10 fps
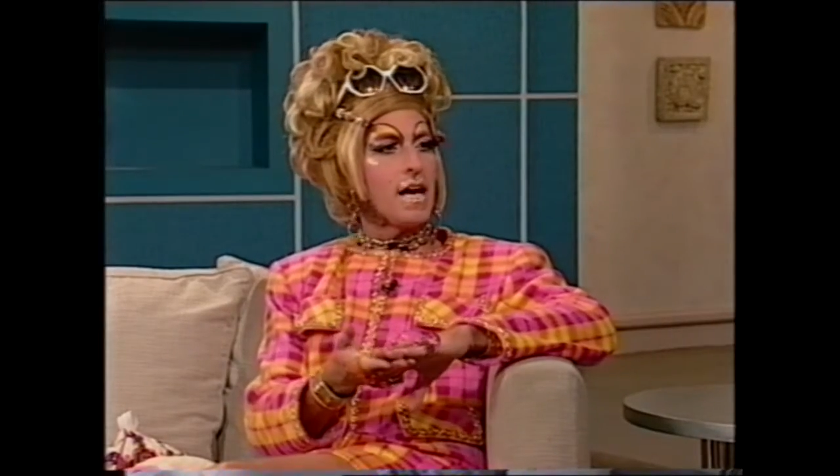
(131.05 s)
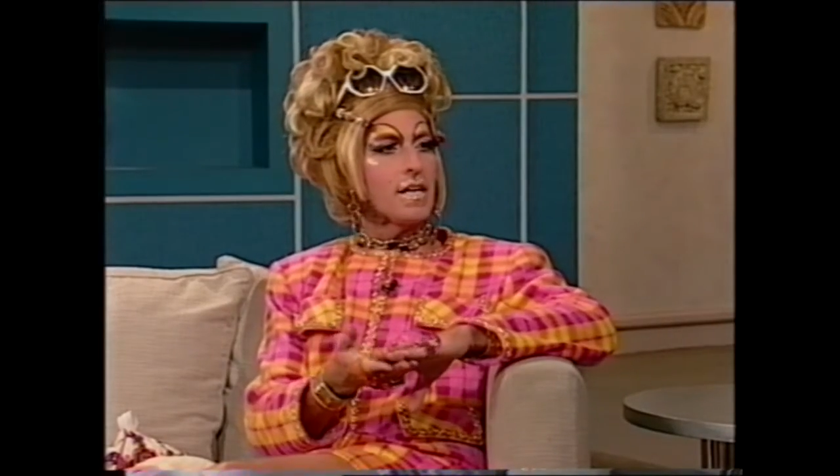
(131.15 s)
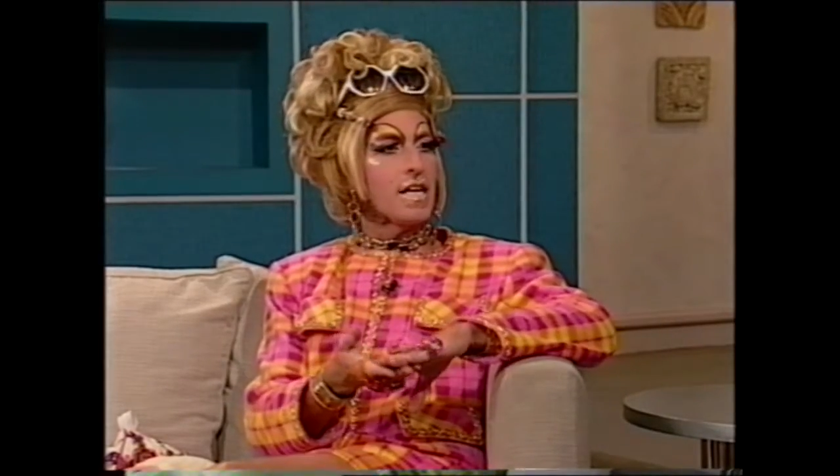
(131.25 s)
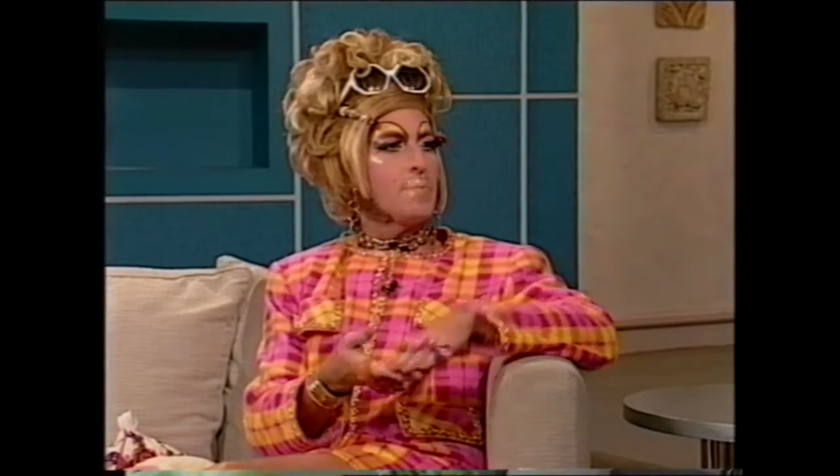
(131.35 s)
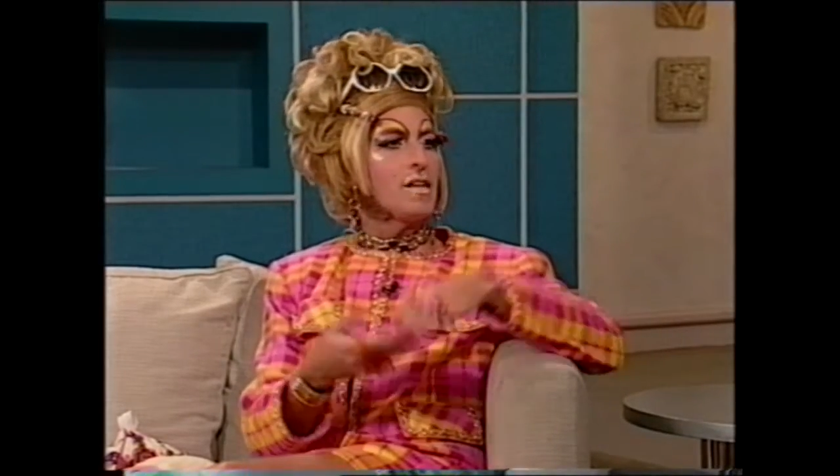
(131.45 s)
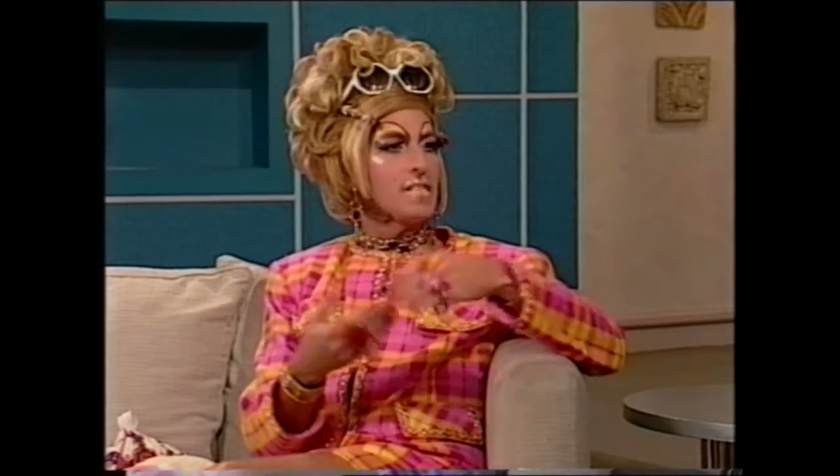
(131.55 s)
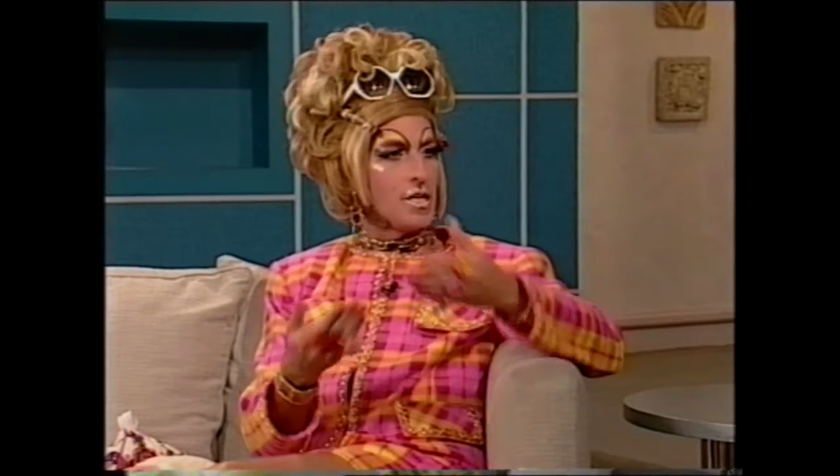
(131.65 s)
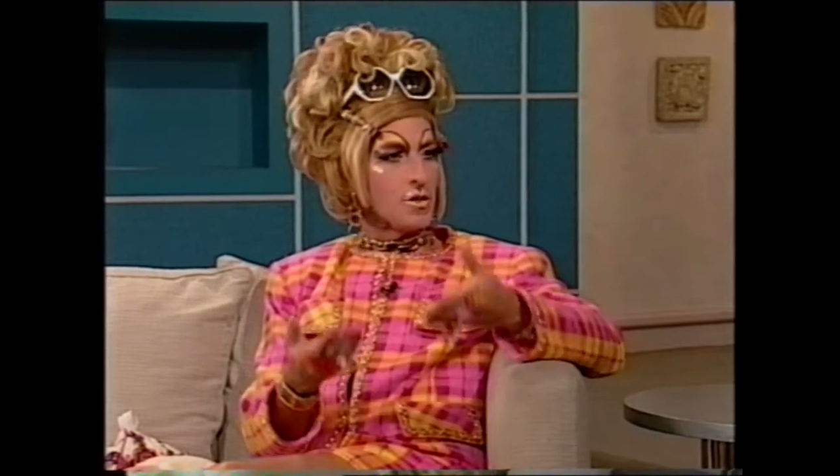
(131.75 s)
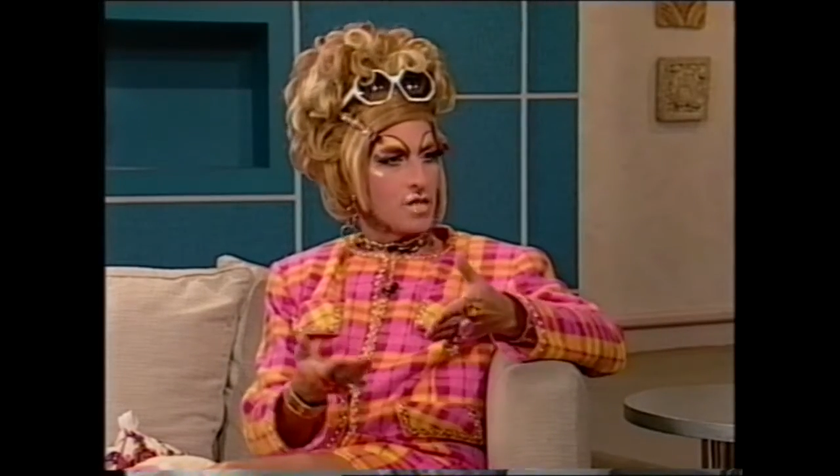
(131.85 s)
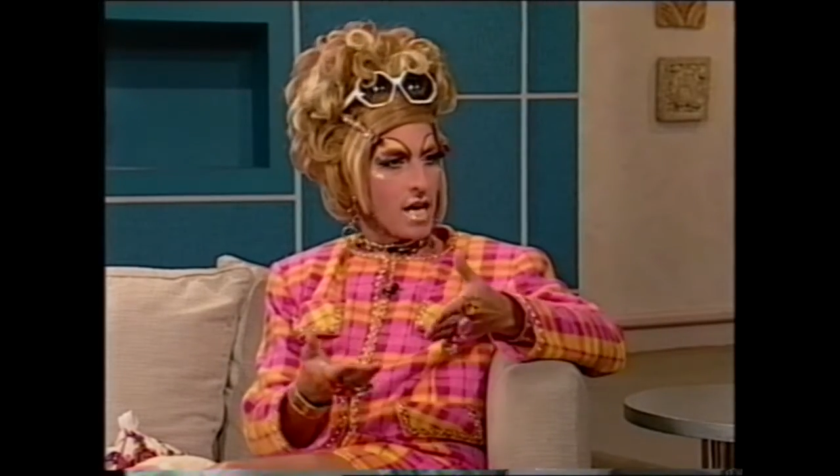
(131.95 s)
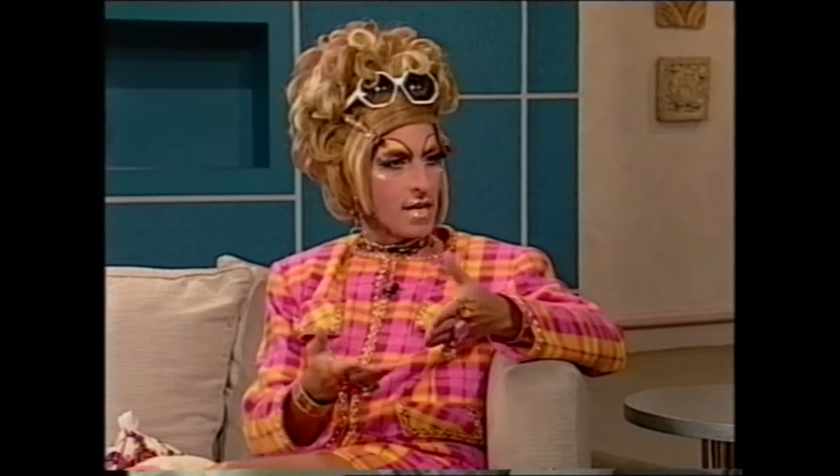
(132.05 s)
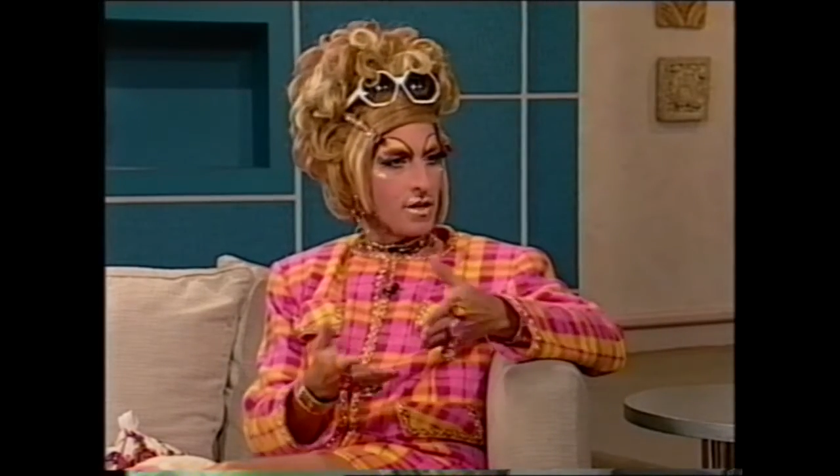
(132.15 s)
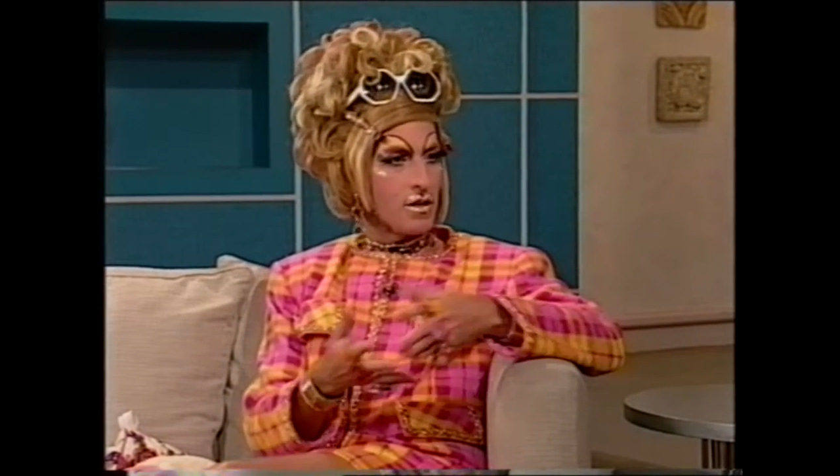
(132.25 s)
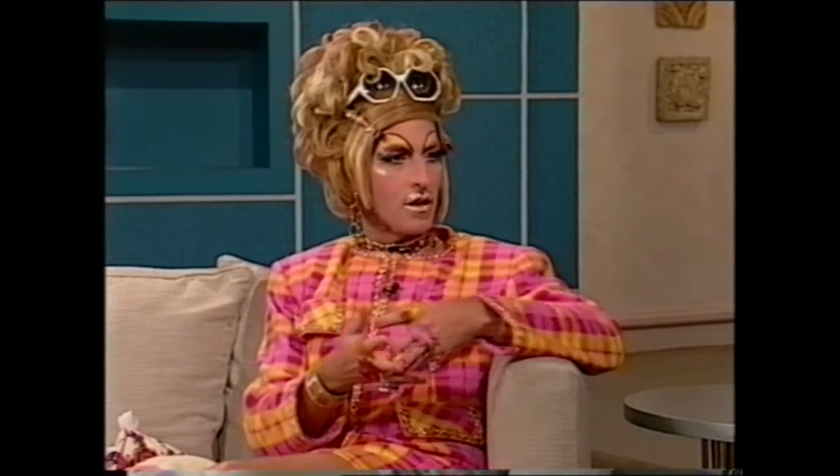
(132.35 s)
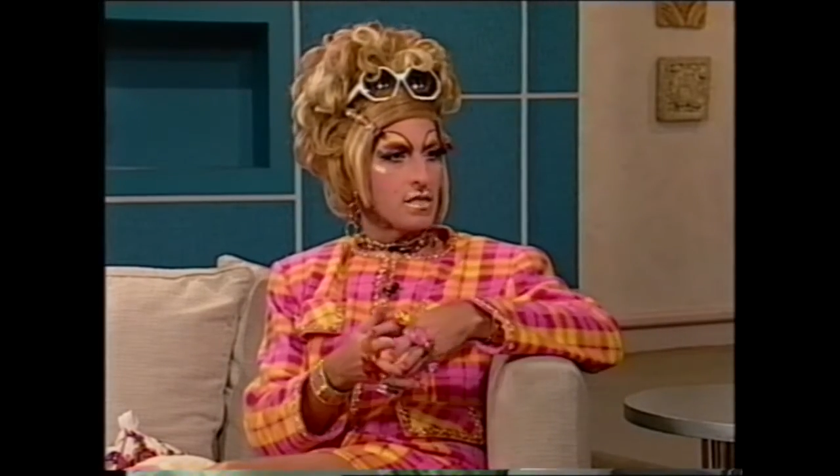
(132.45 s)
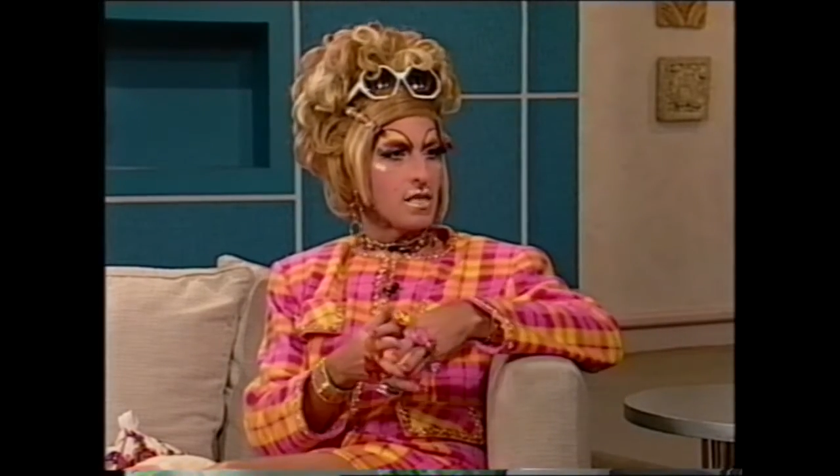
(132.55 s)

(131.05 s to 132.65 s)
keep us entertained at night,